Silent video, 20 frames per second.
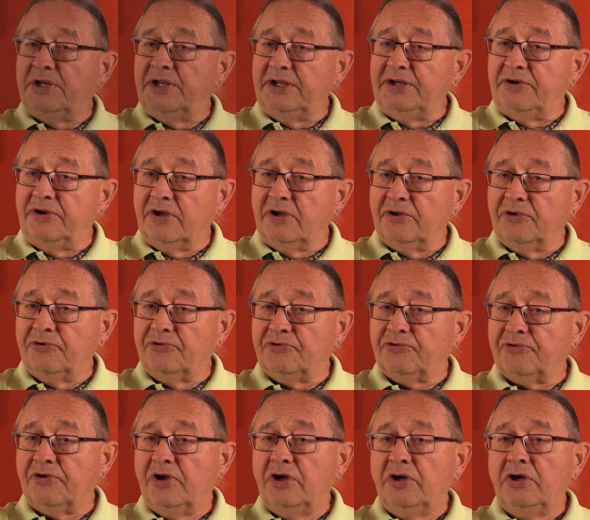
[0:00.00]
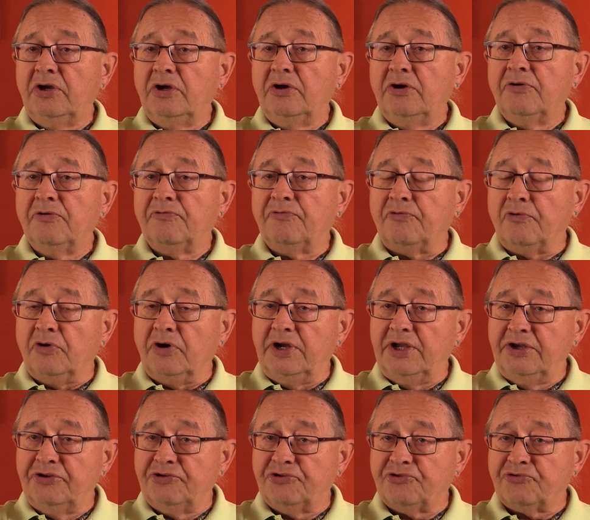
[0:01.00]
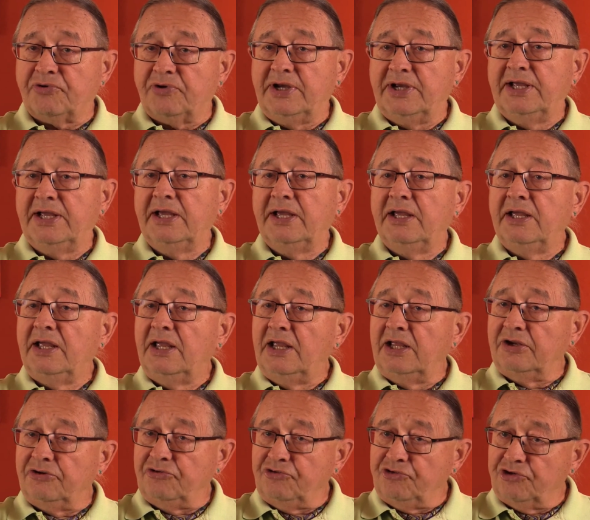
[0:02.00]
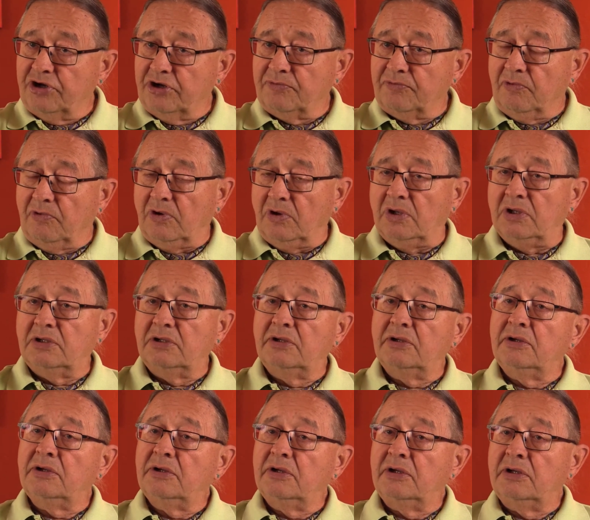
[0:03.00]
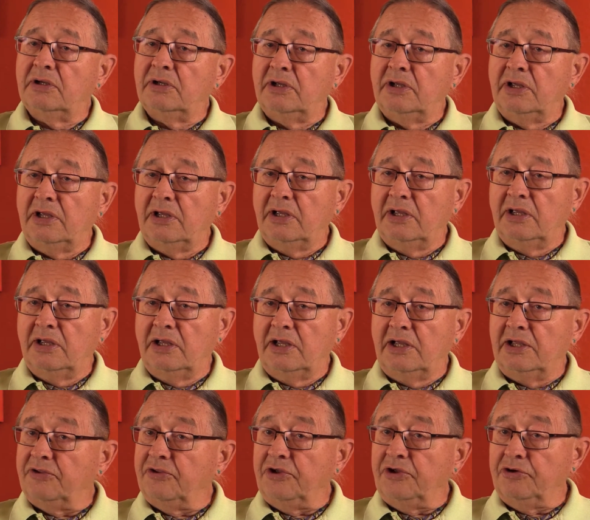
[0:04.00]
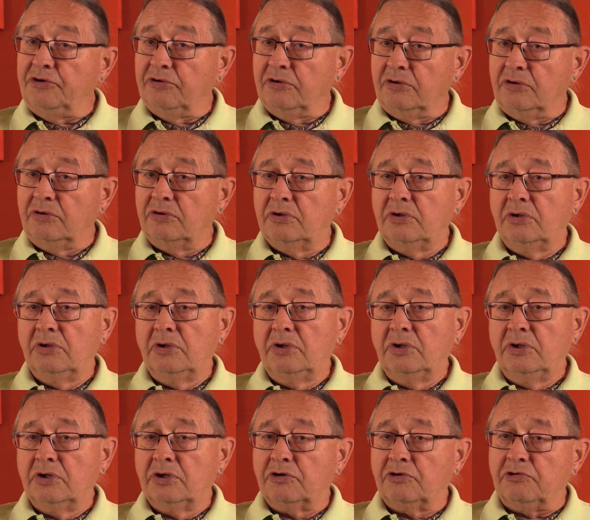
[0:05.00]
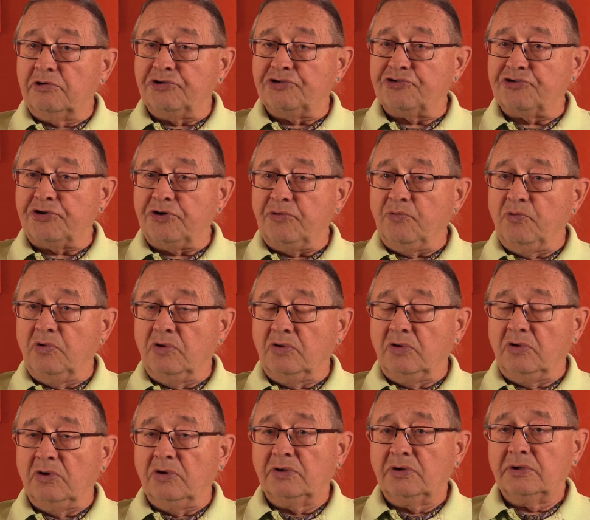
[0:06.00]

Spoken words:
he does for history in general in the Euro-Christian world,